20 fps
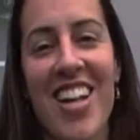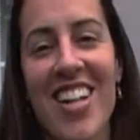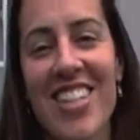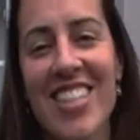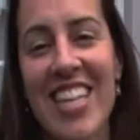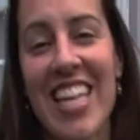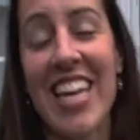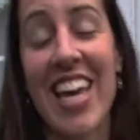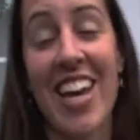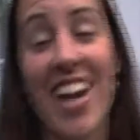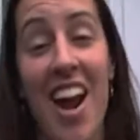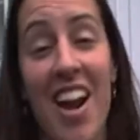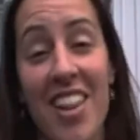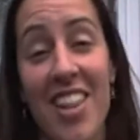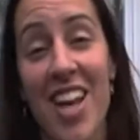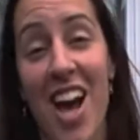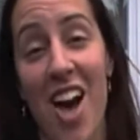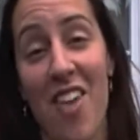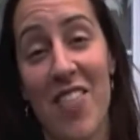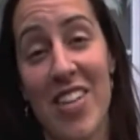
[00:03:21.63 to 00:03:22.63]
can get out of
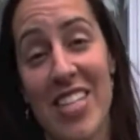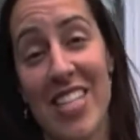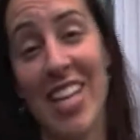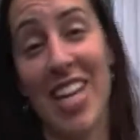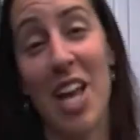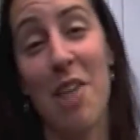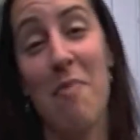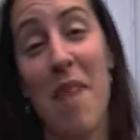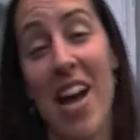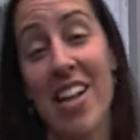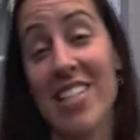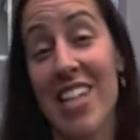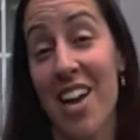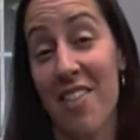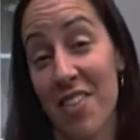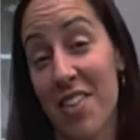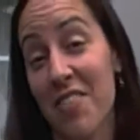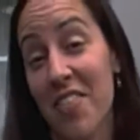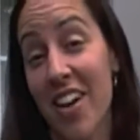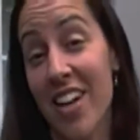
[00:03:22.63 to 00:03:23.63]
the office and get back to
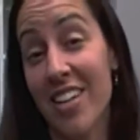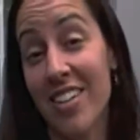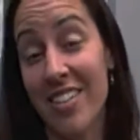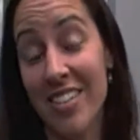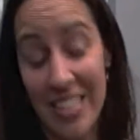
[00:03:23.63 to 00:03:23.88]
having fun.